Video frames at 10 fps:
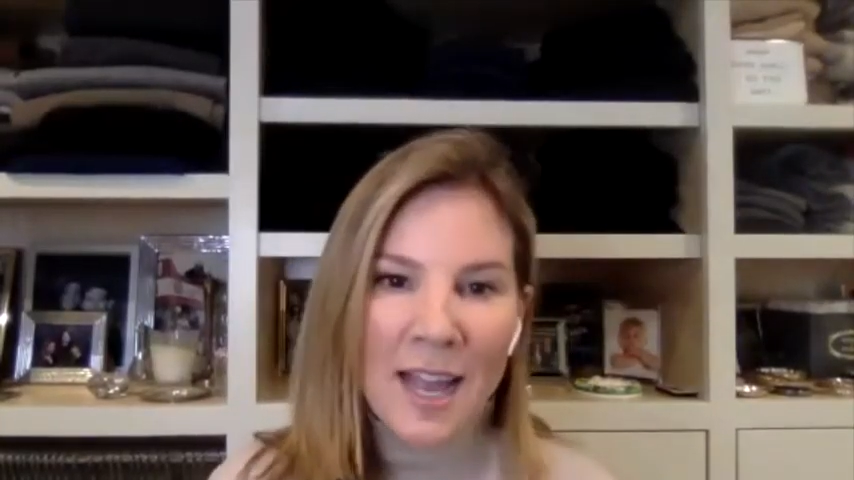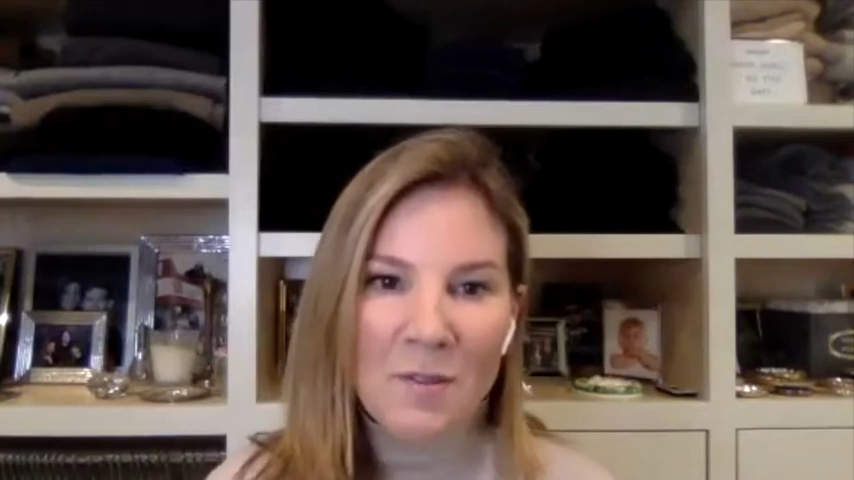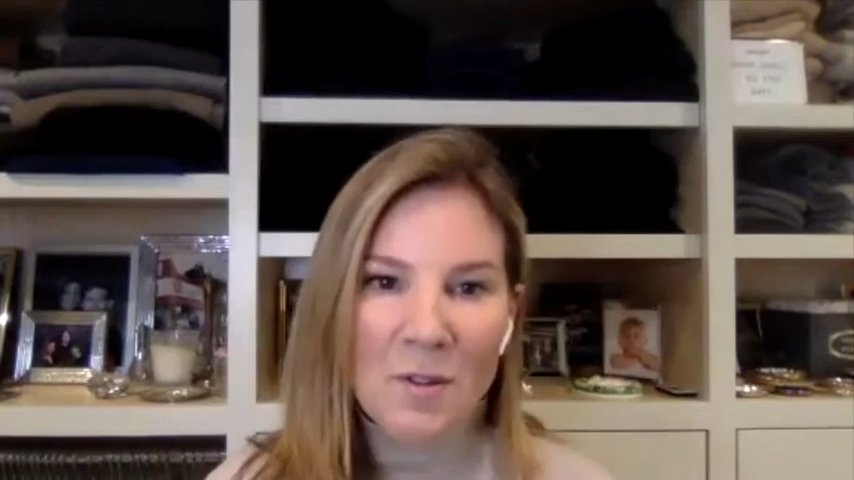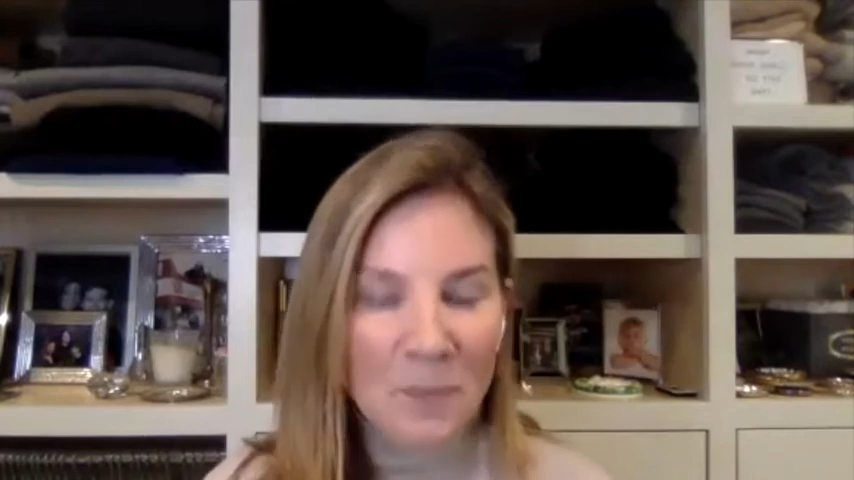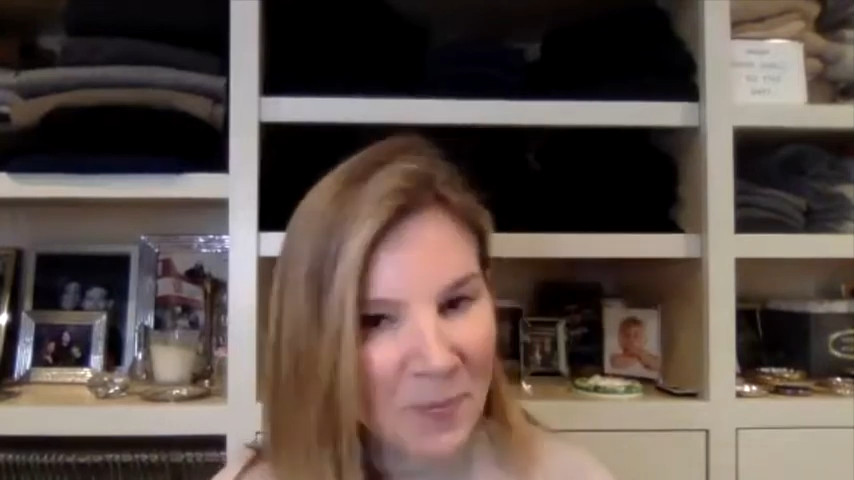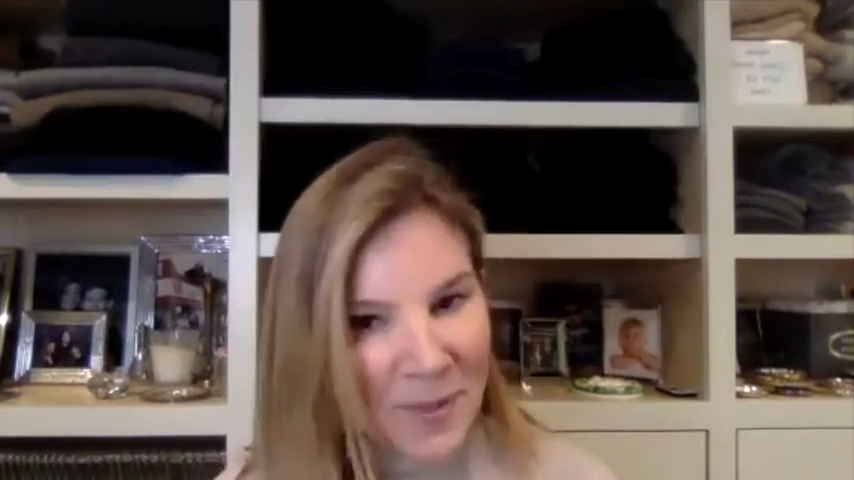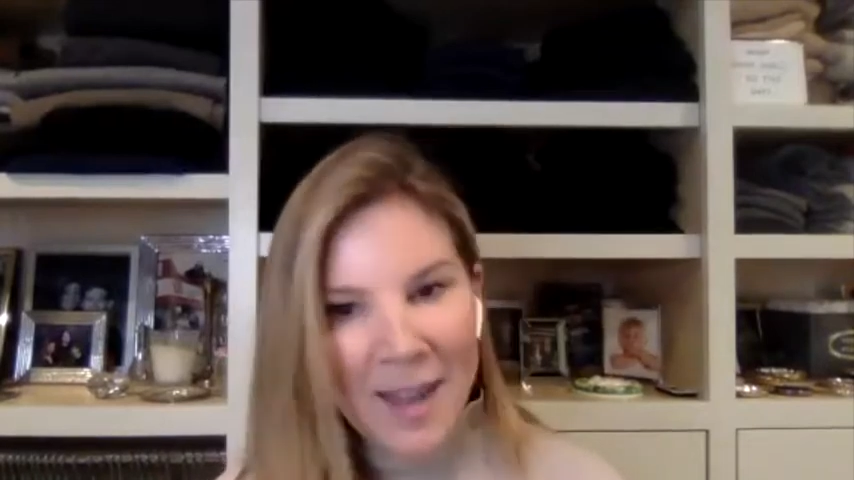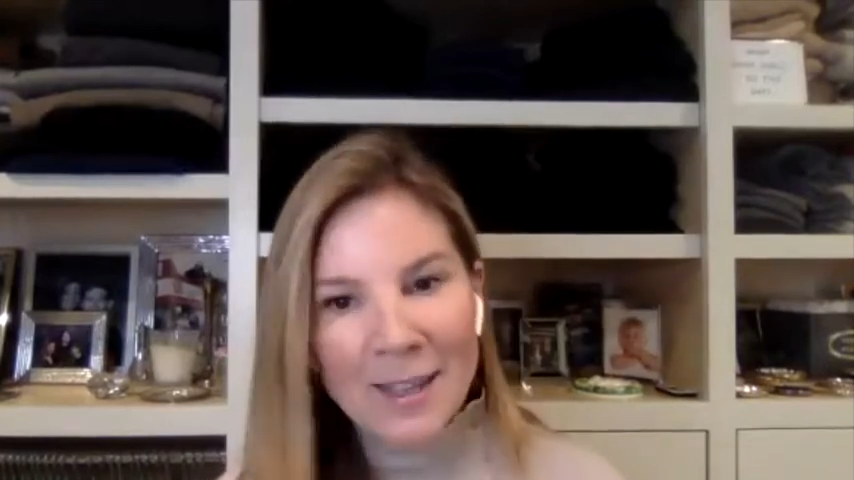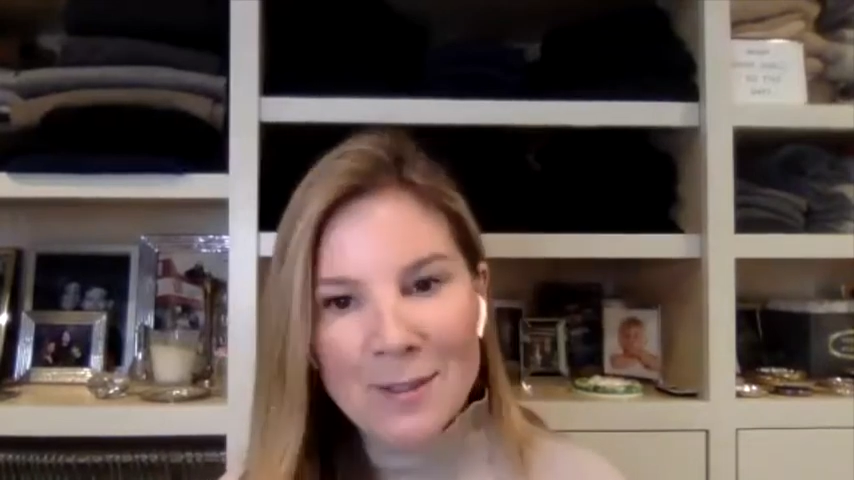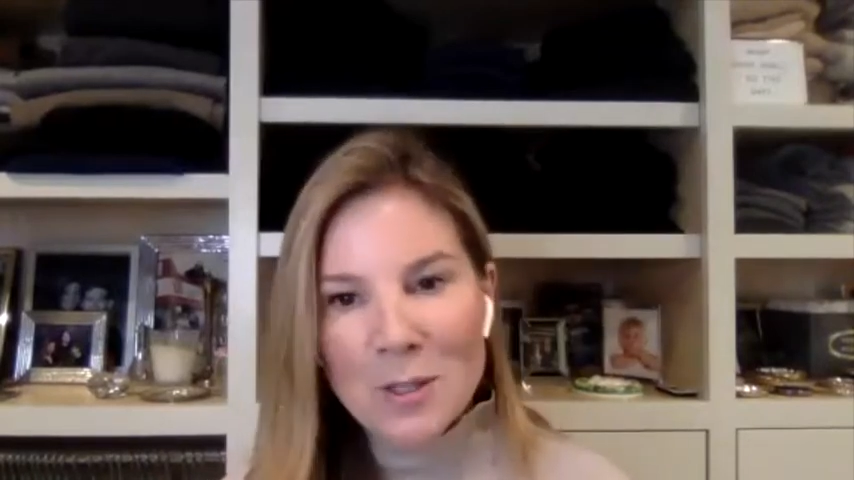have oh, them.
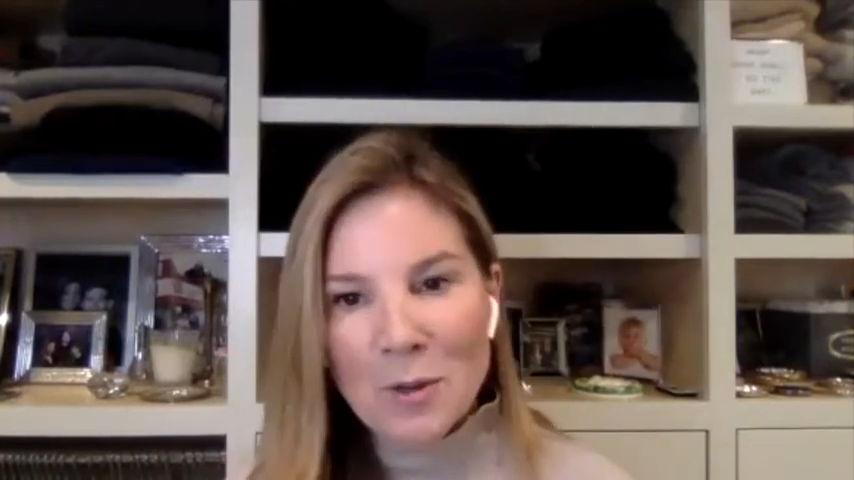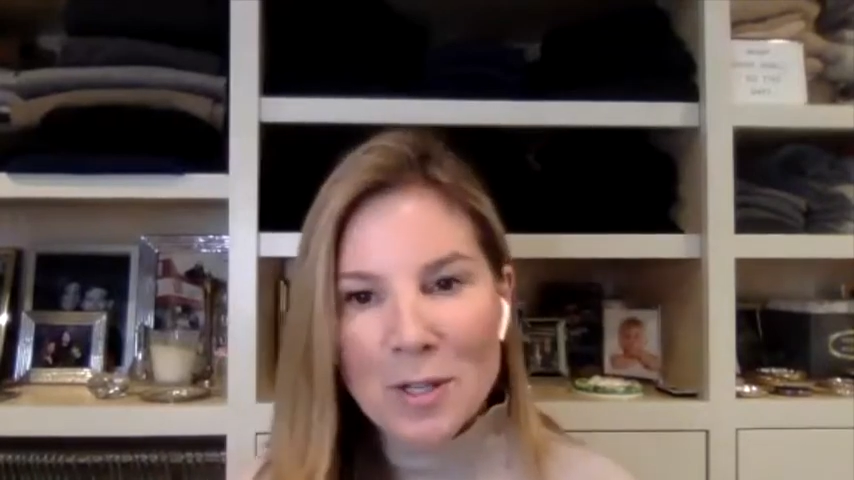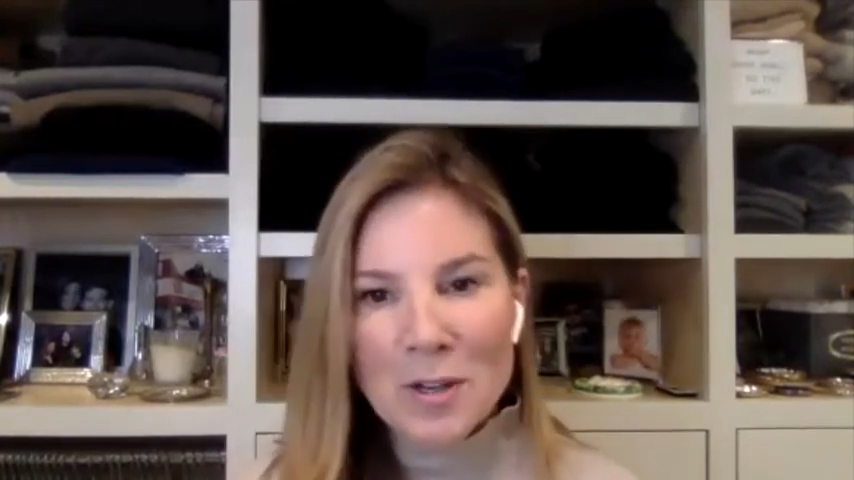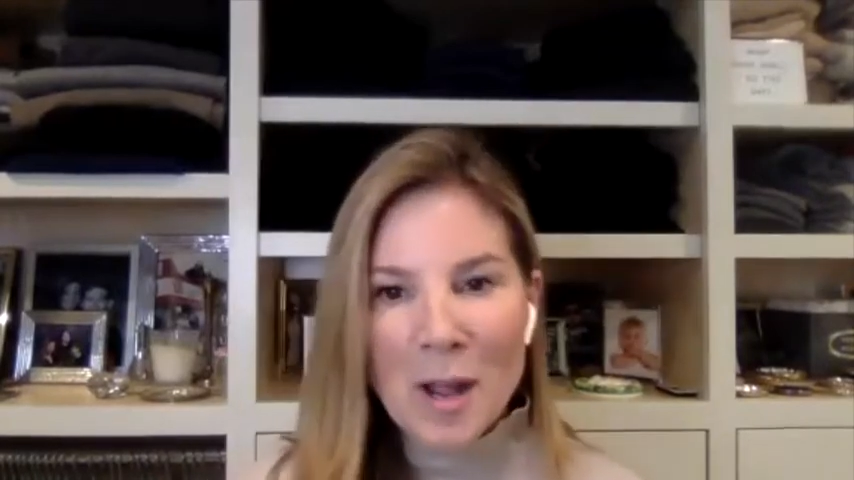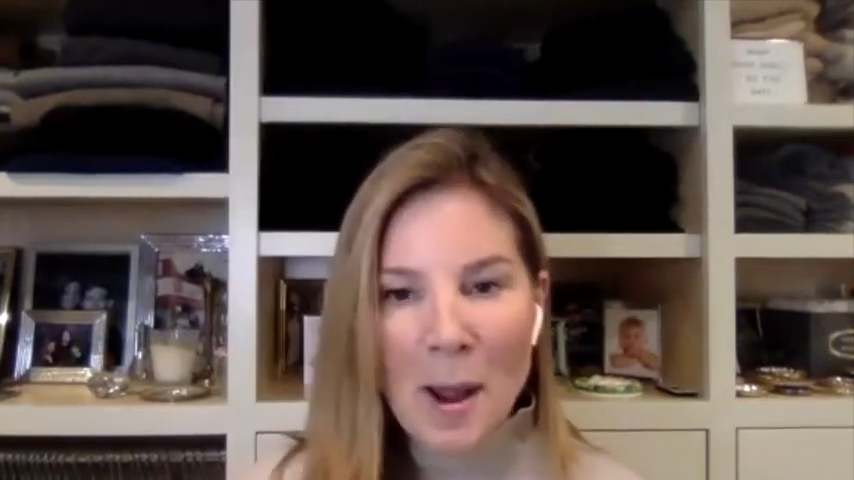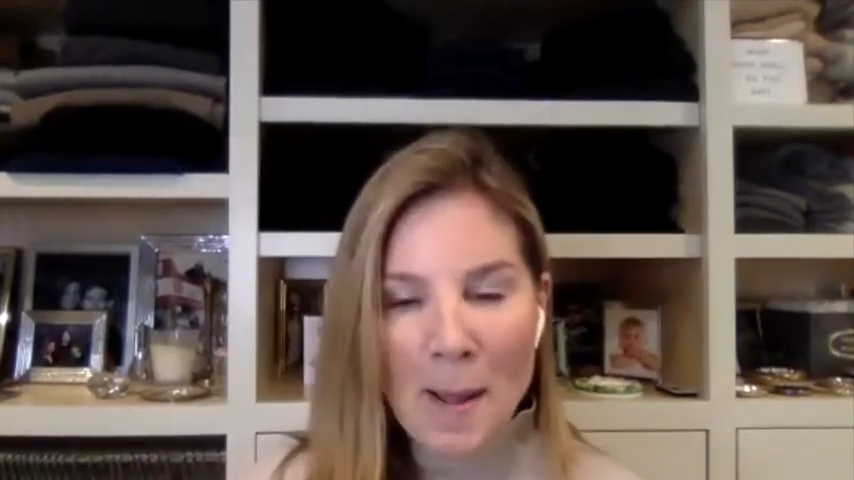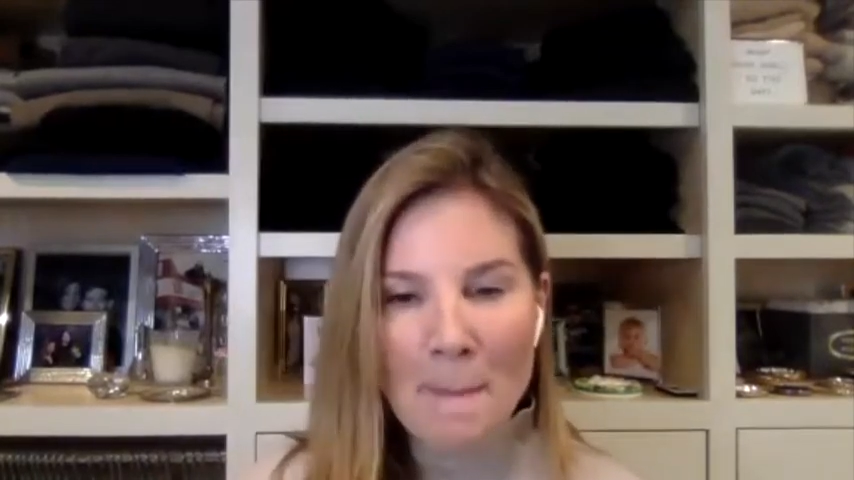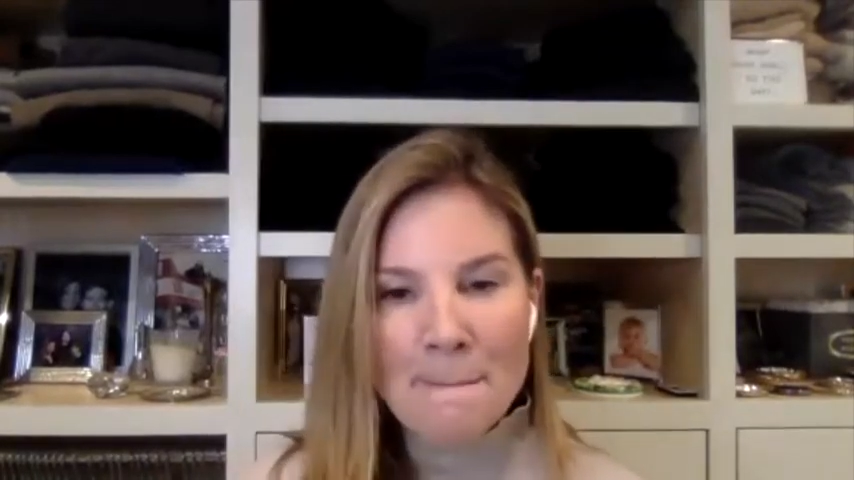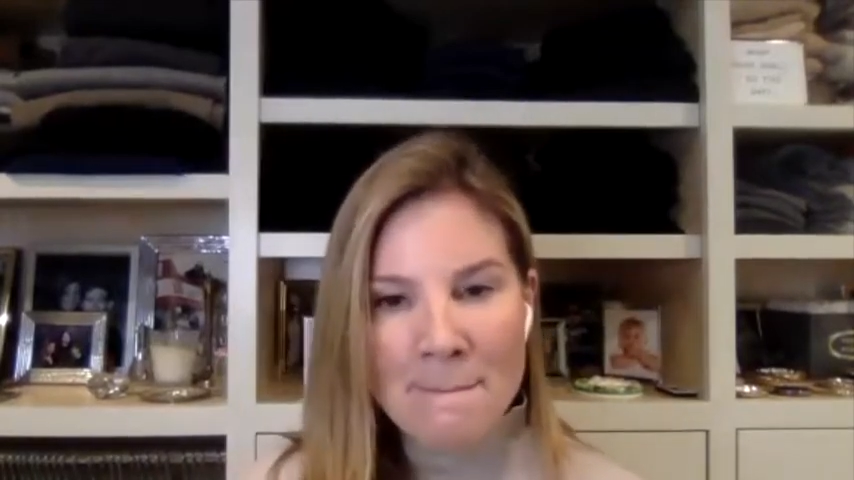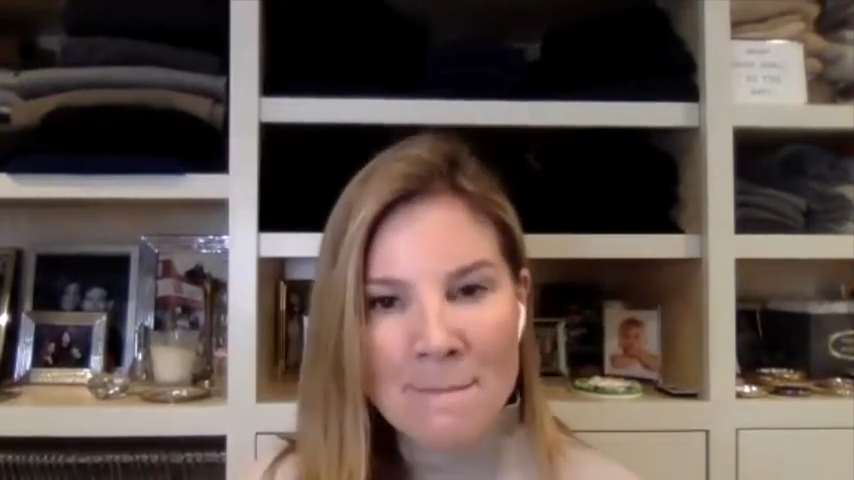Yeah. In the storage unit. Uh-huh.
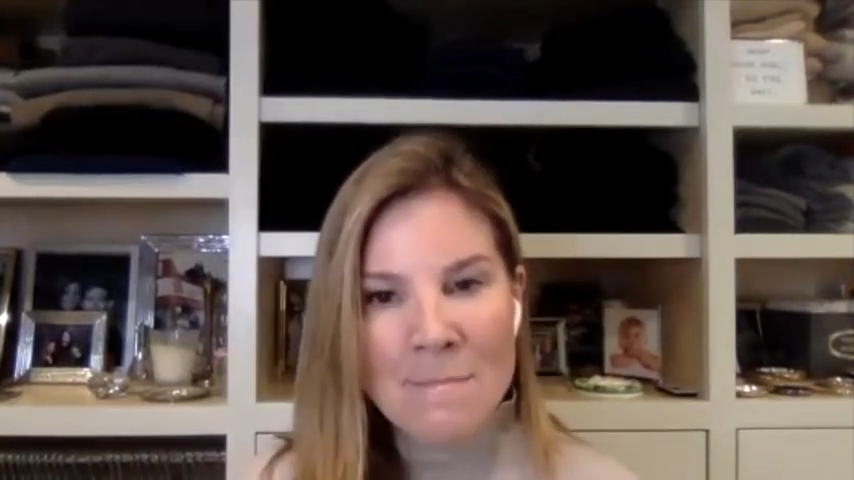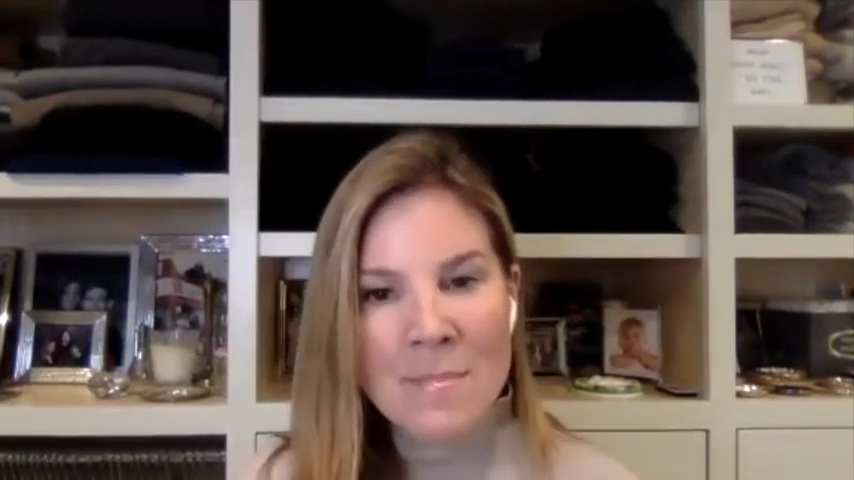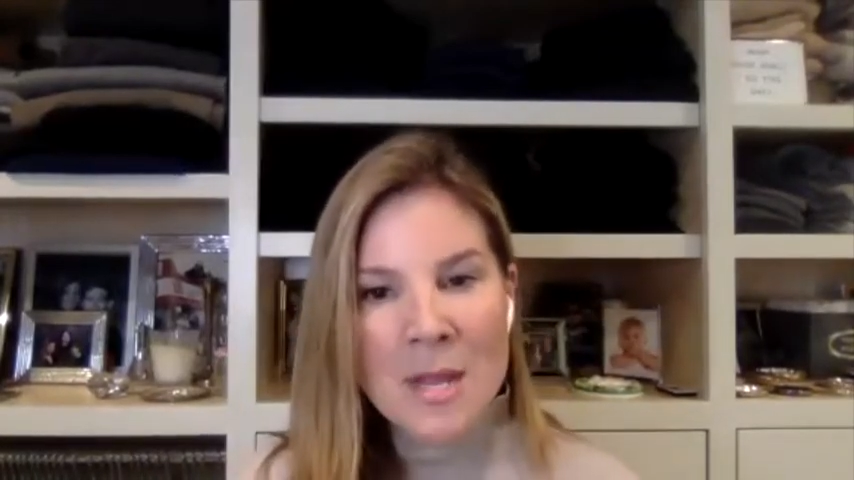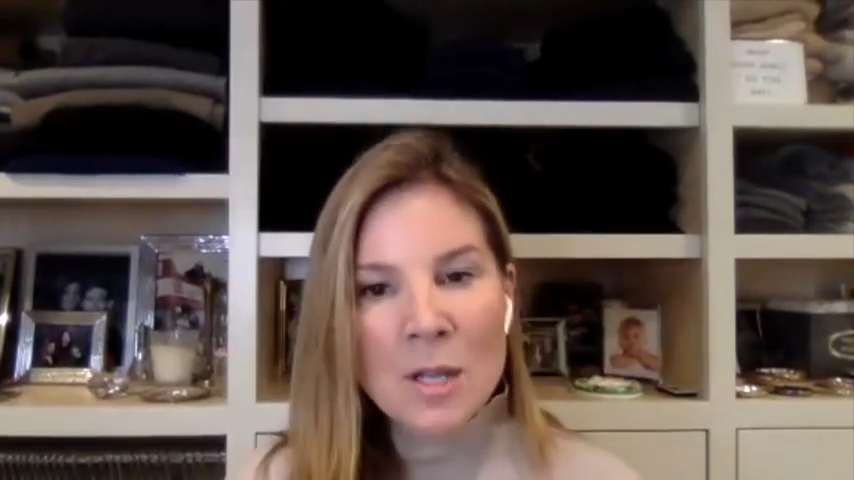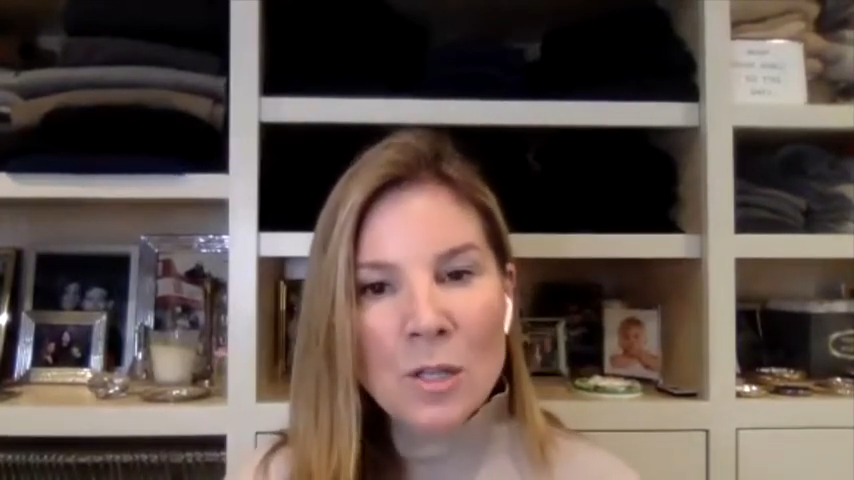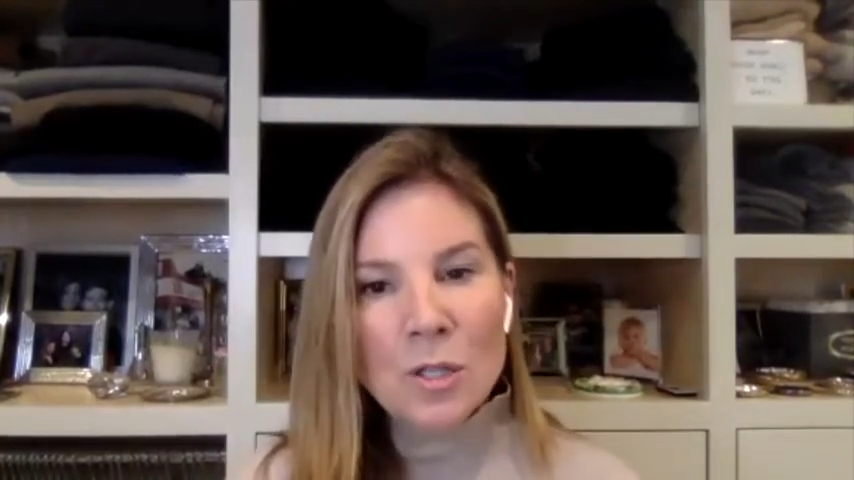Wow.